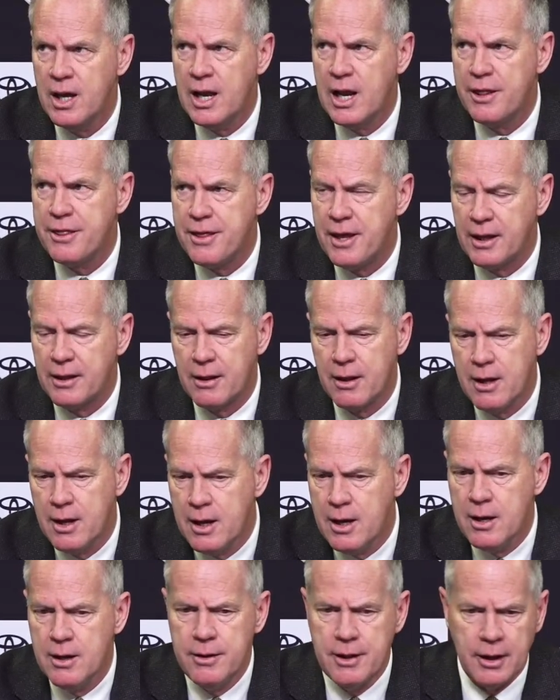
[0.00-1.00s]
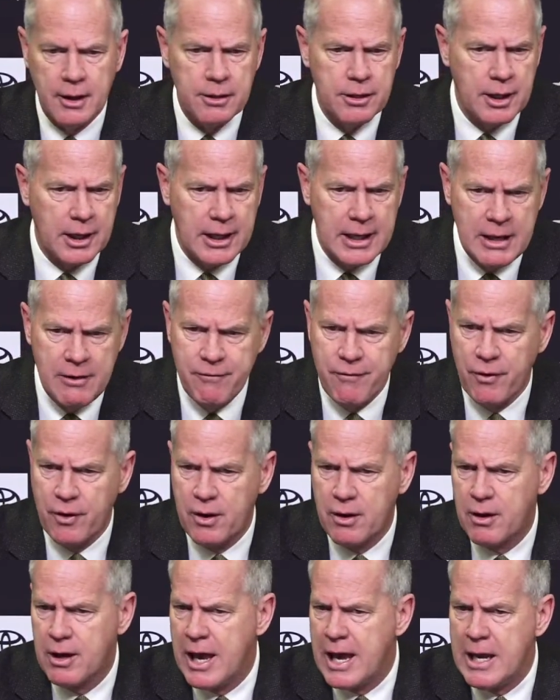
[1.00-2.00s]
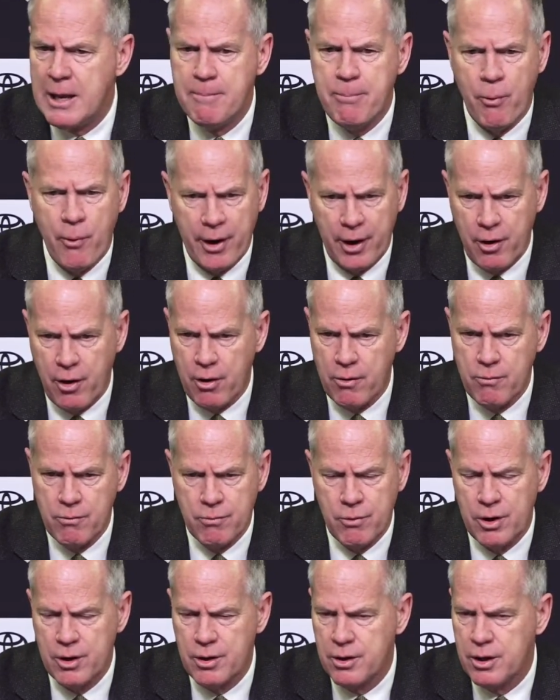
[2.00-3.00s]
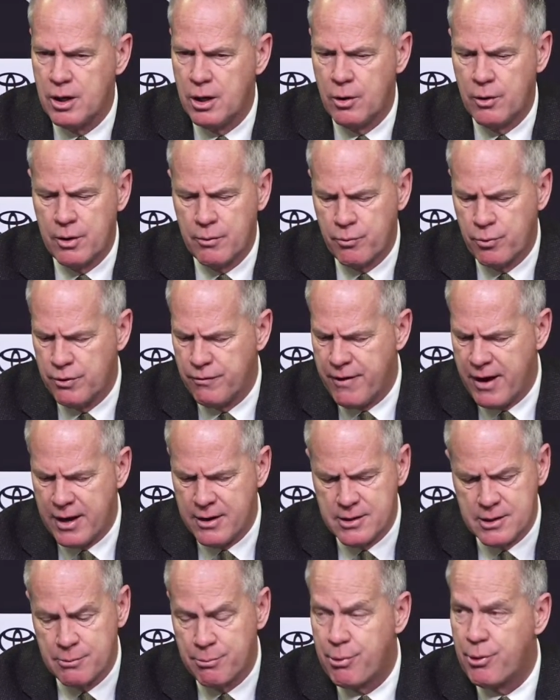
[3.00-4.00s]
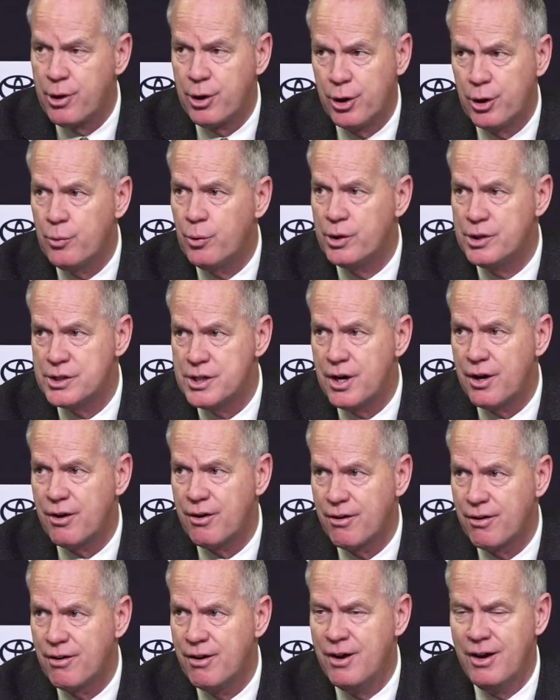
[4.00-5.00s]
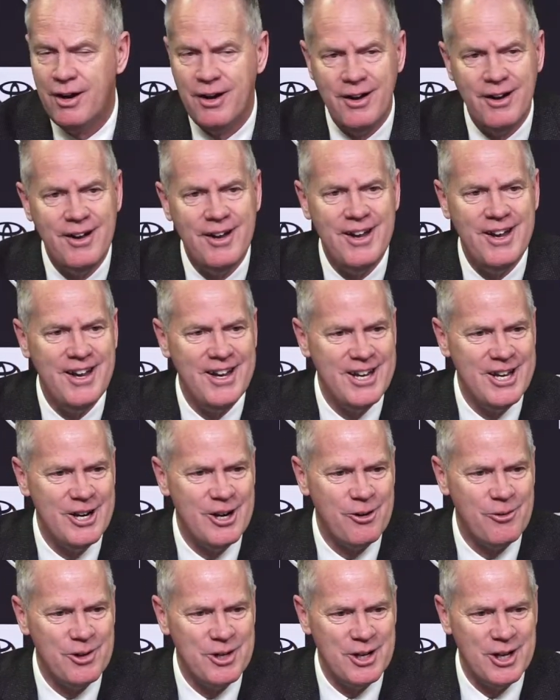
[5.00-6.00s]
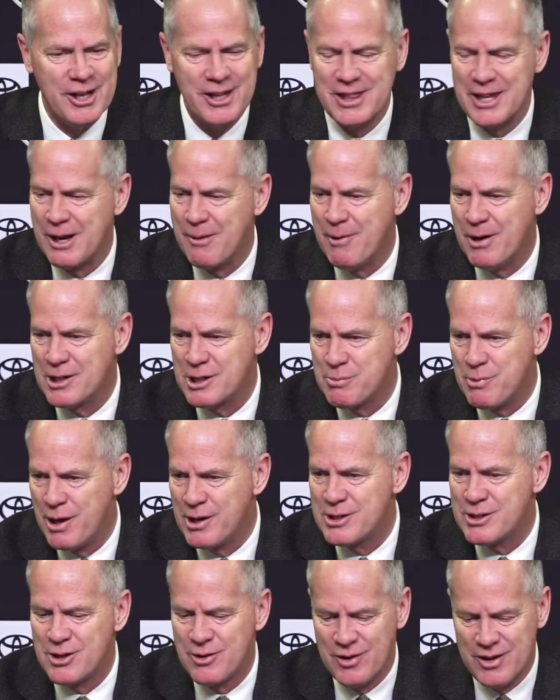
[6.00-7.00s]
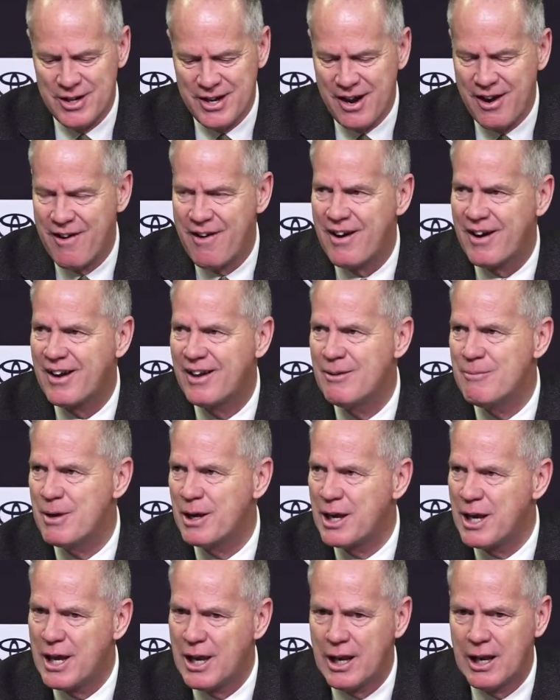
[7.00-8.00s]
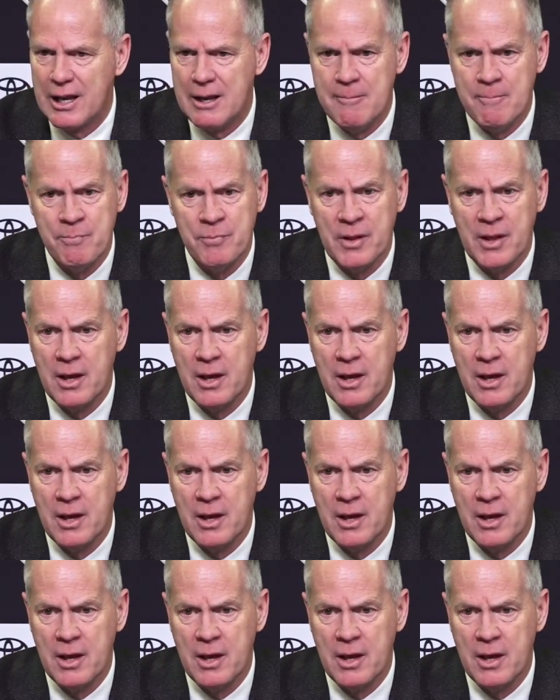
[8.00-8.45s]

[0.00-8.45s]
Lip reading: And I think the key for any point guard, whether, you know, and we've had some pretty good ones here, you know, when you think about Spencer and Derek and McKinley,